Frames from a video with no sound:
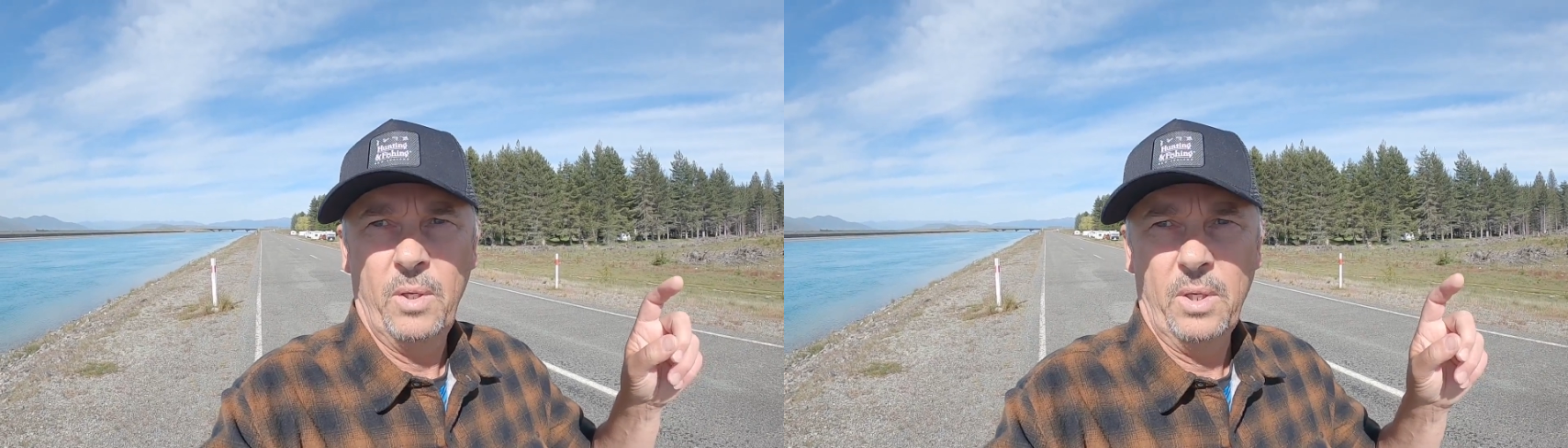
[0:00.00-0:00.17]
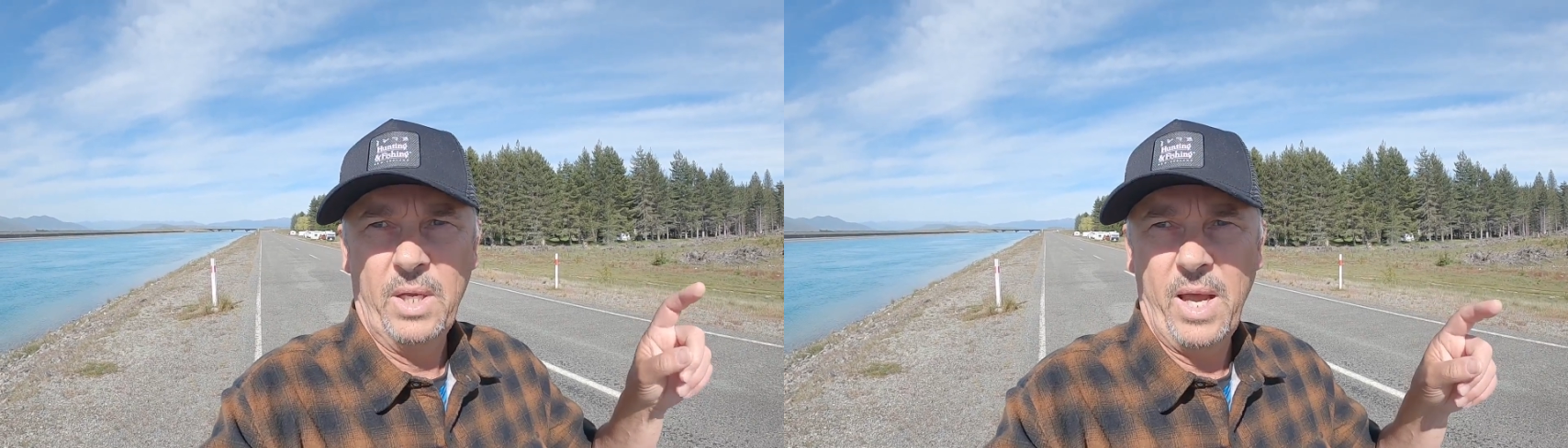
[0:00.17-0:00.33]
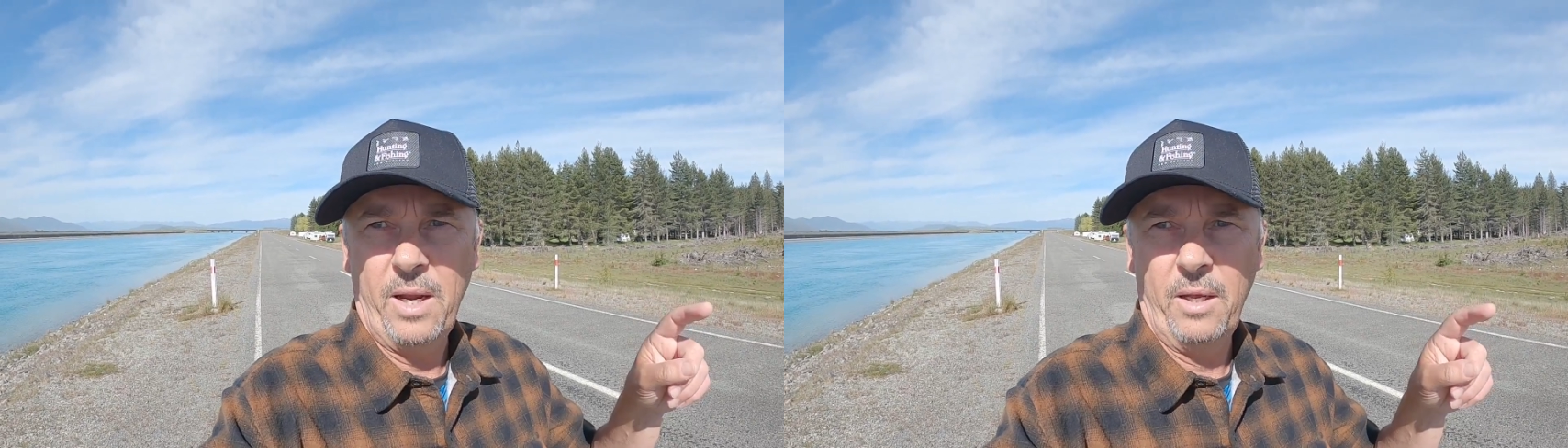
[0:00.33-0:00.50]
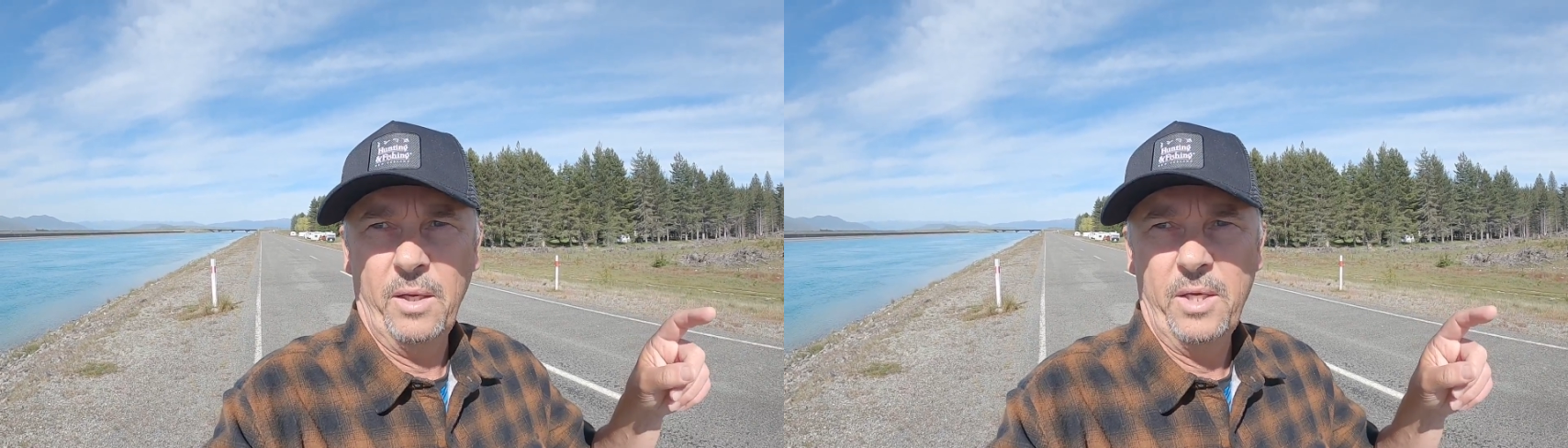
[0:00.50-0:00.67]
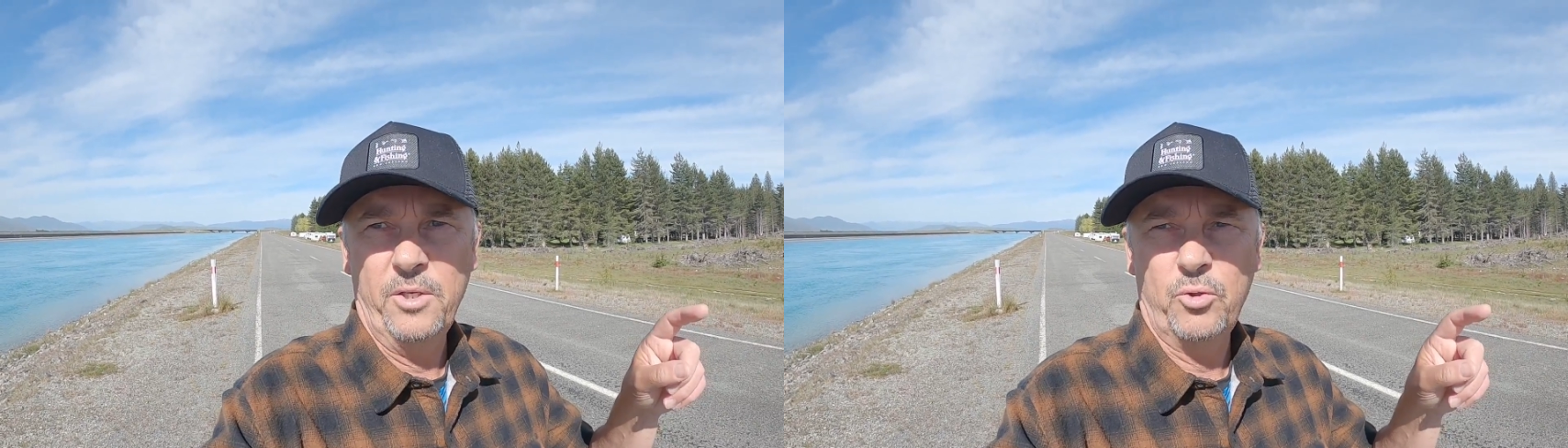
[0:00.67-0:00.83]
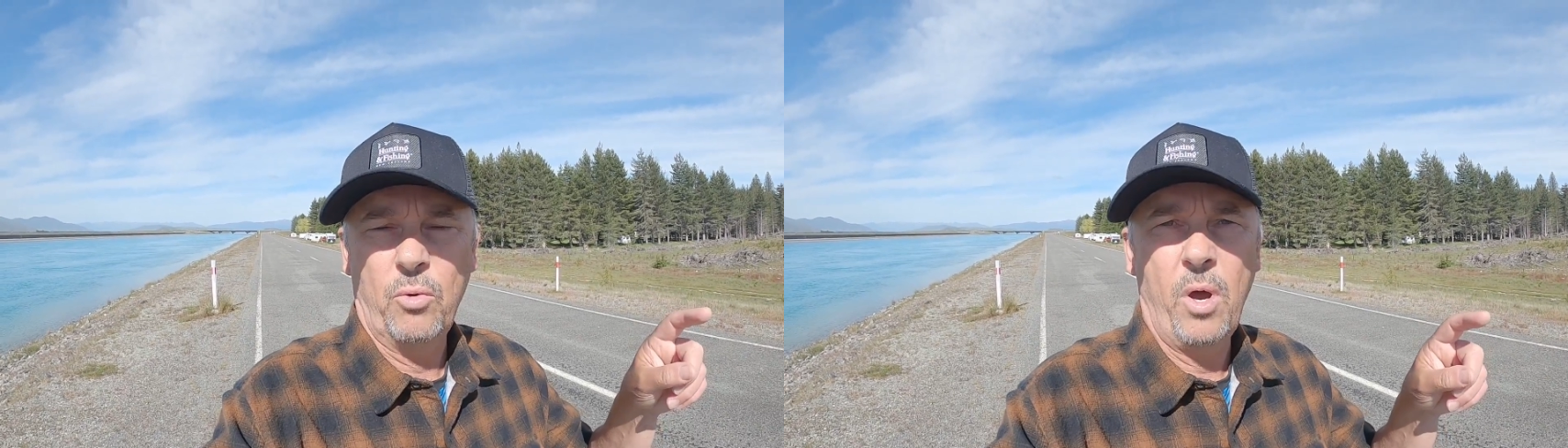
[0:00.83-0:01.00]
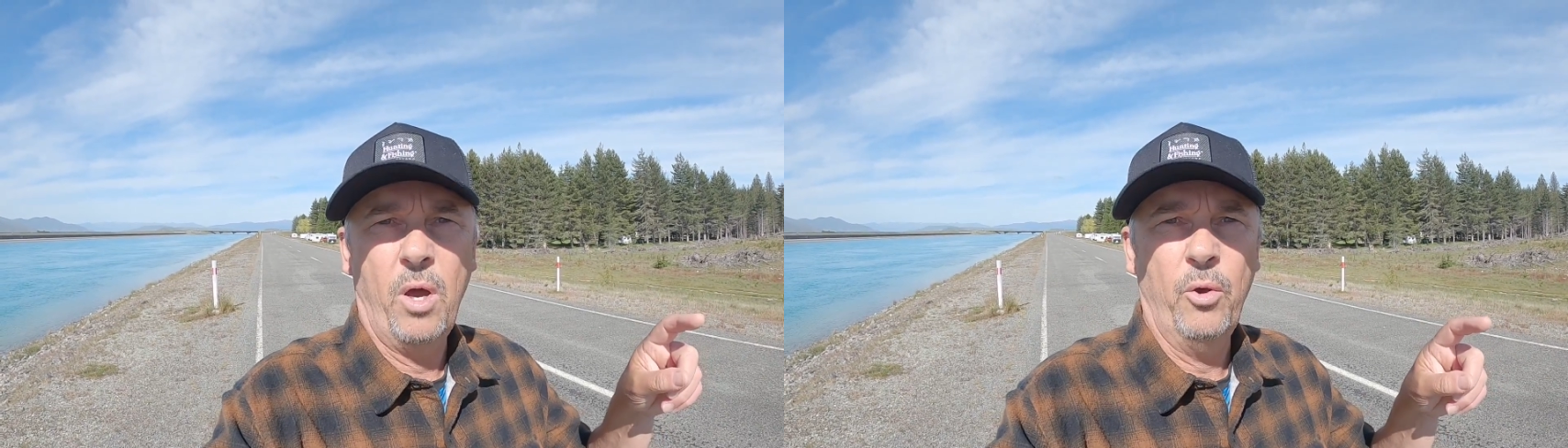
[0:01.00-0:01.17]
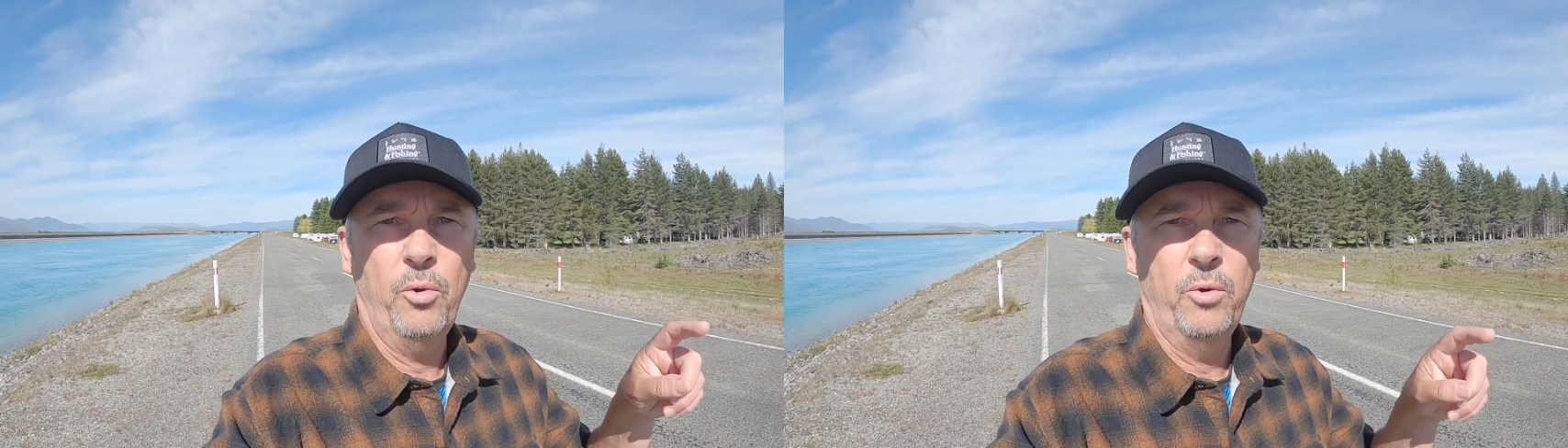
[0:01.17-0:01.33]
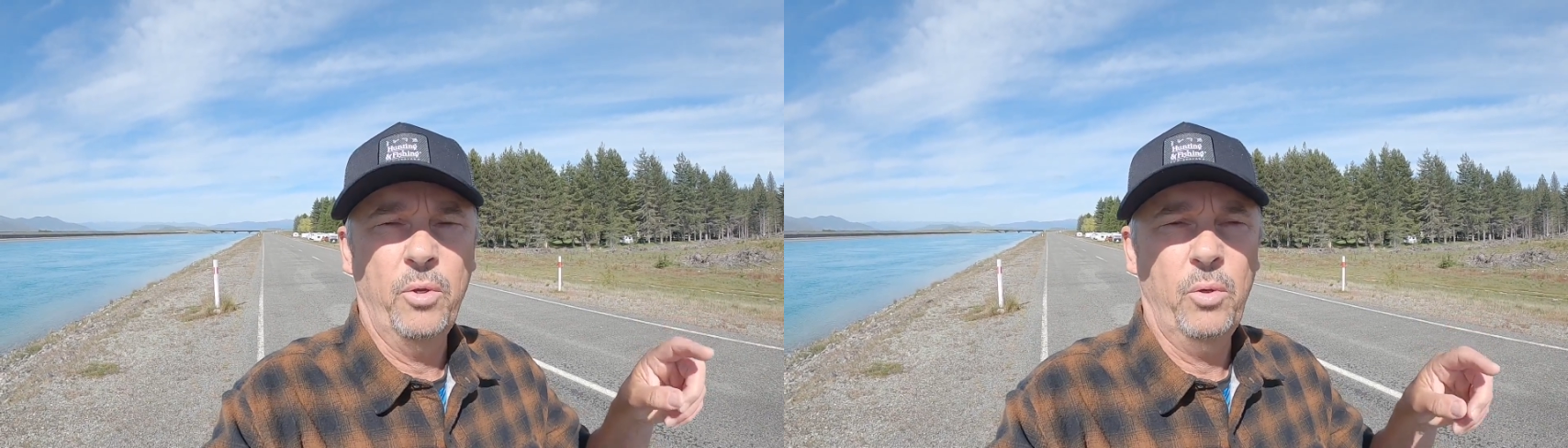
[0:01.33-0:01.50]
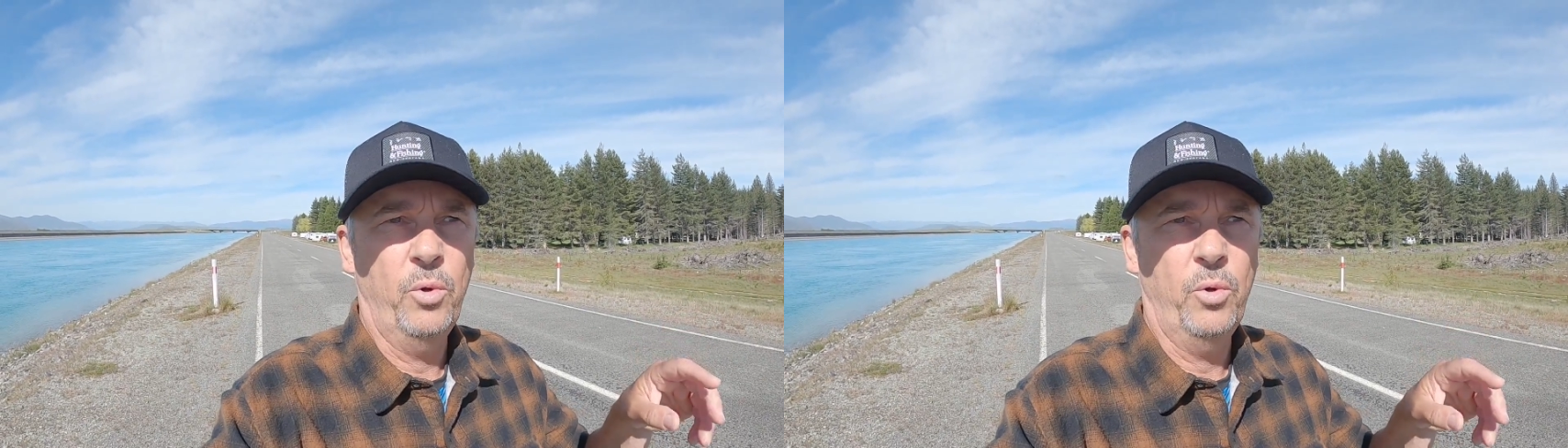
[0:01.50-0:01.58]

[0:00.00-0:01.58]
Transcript: Gallatleys Road,